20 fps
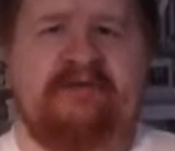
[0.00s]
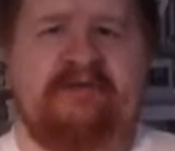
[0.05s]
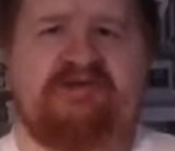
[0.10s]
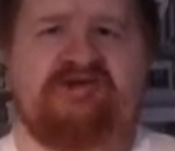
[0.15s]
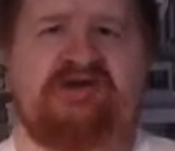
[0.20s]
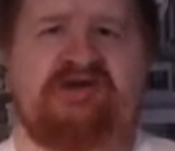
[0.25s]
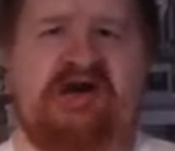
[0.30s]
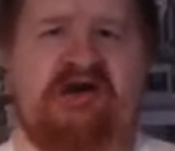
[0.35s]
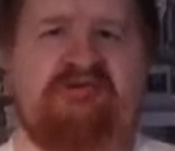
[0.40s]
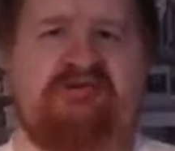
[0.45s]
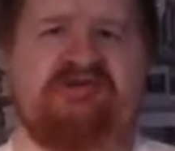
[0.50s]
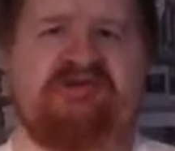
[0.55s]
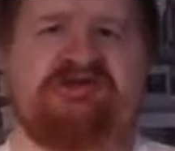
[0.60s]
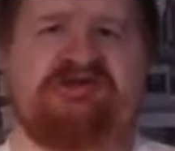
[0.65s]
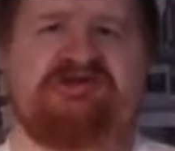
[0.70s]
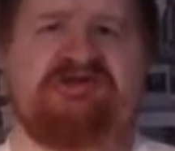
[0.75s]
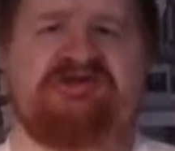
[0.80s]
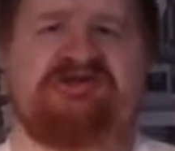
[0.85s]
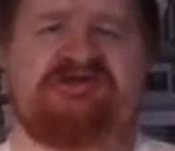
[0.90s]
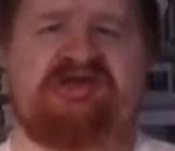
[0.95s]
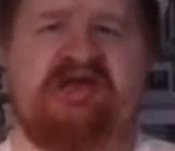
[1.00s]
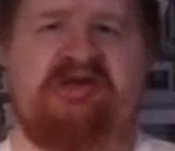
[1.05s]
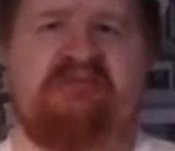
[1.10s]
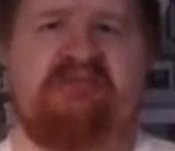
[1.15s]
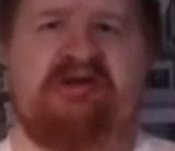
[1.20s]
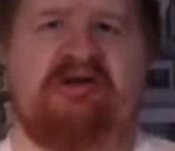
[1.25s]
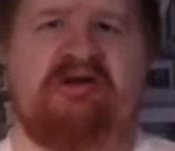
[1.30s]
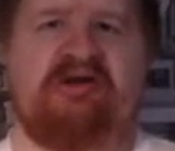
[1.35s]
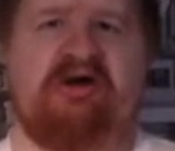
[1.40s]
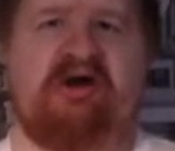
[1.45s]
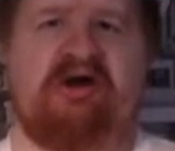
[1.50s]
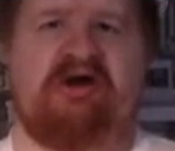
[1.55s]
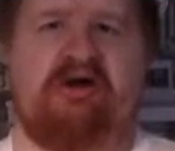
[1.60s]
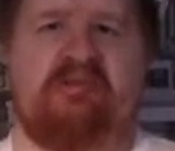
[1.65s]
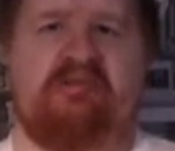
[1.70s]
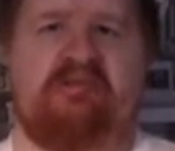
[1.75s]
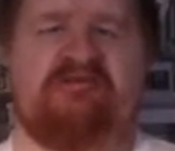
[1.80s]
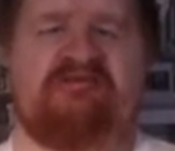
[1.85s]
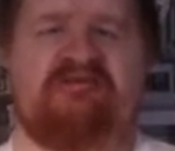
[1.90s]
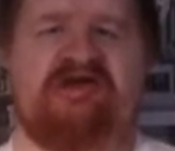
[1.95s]
Jan released a statement a
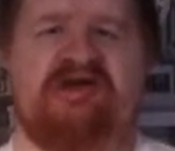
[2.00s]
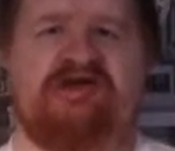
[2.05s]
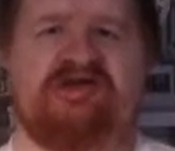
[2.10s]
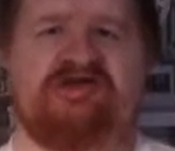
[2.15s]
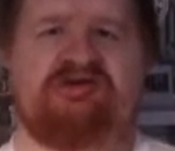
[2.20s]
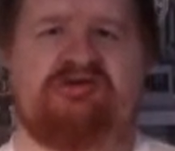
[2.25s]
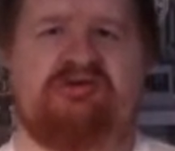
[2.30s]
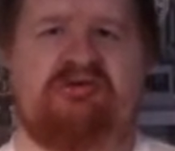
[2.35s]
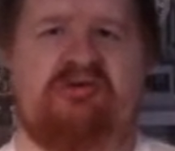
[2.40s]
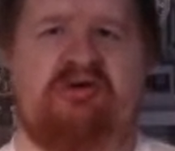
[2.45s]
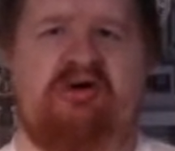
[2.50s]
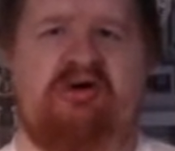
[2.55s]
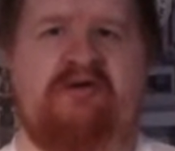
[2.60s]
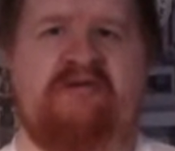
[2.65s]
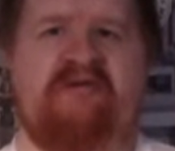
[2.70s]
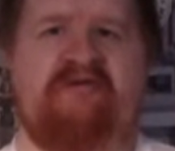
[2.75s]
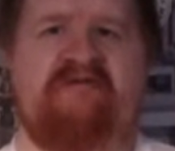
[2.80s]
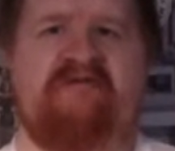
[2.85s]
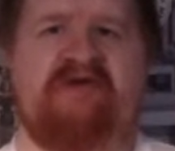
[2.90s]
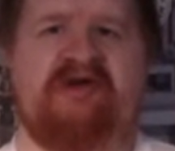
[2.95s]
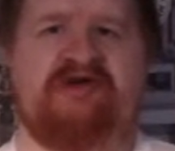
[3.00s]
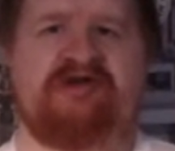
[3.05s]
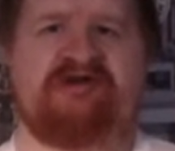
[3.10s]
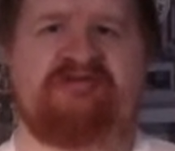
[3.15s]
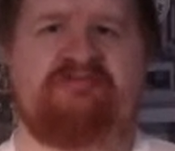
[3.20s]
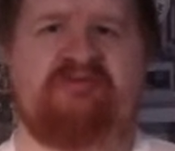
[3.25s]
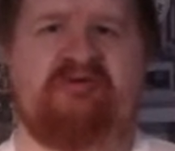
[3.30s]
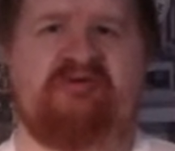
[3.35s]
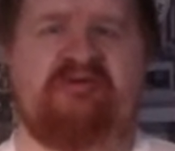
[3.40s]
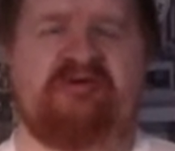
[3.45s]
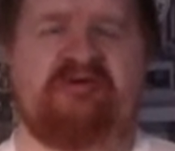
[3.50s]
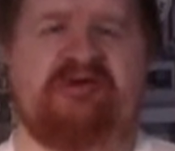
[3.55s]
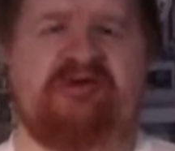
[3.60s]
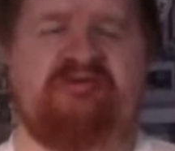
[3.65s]
couple of days ago on Facebook. Now